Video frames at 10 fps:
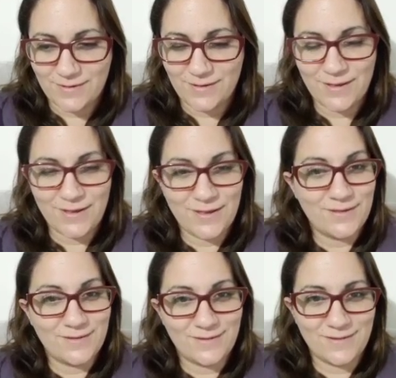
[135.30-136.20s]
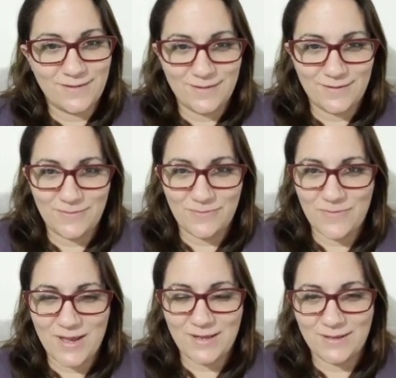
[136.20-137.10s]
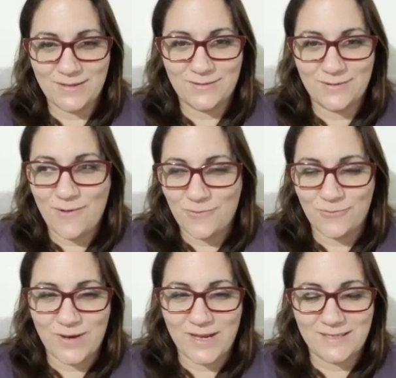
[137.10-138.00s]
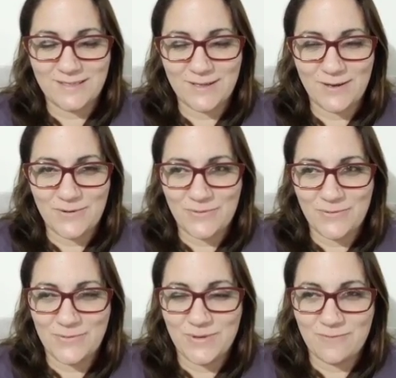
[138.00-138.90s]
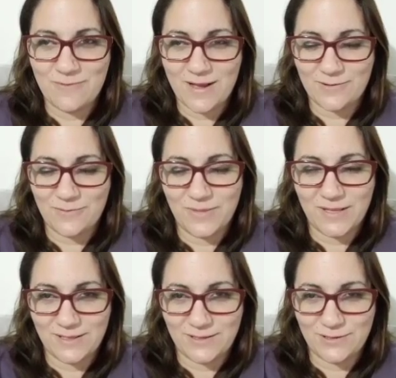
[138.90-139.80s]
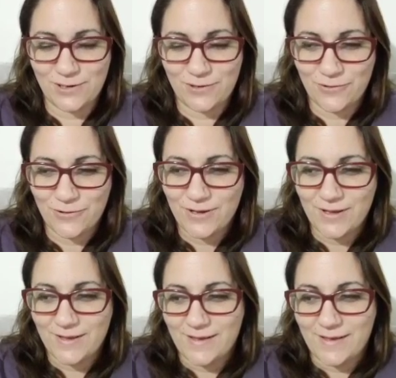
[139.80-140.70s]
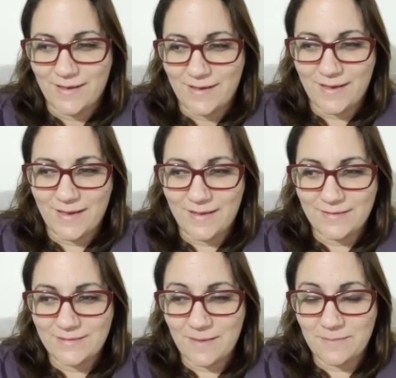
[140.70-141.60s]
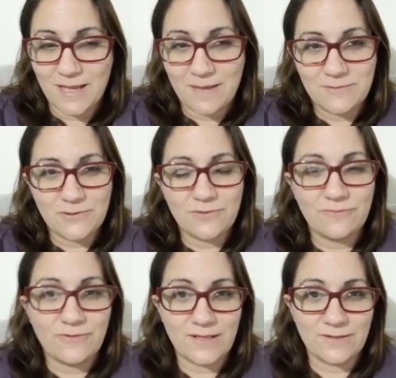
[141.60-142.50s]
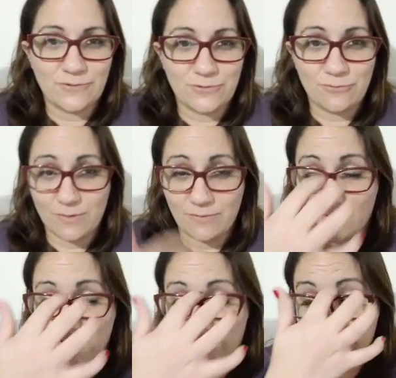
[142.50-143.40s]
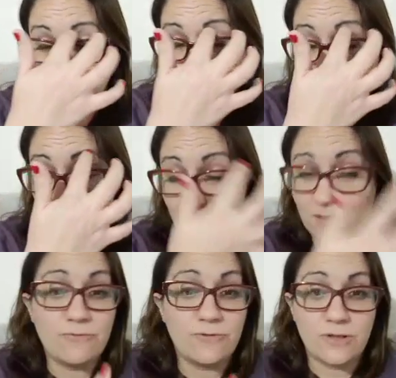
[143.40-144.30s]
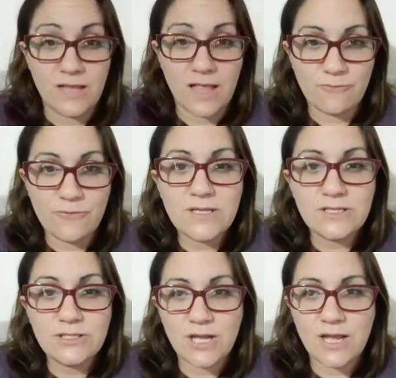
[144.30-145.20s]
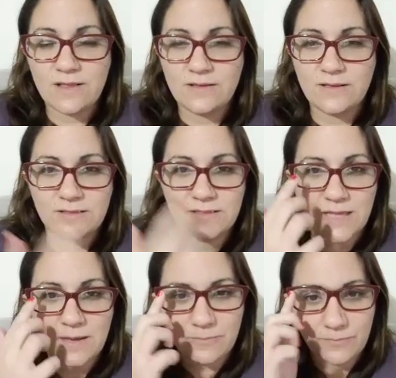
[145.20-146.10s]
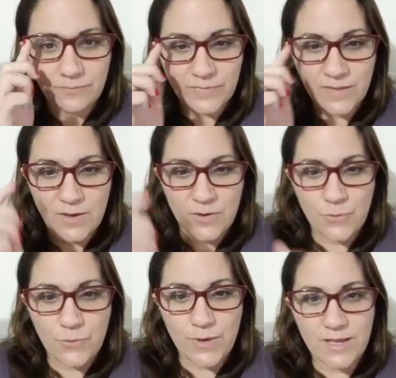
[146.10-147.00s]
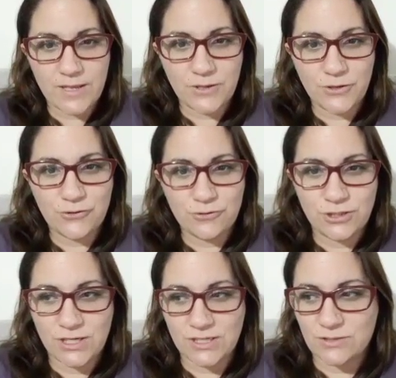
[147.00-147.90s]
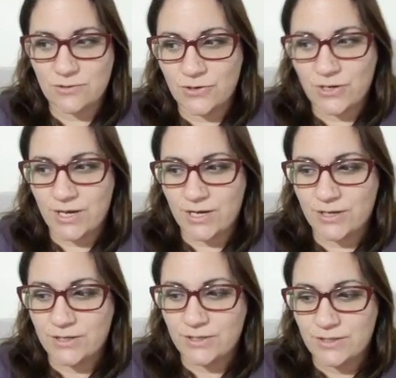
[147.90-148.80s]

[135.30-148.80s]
he's made his own way, so we quite complete each other. And sometimes you can find your twin flame speaking different language, and in some way you just gonna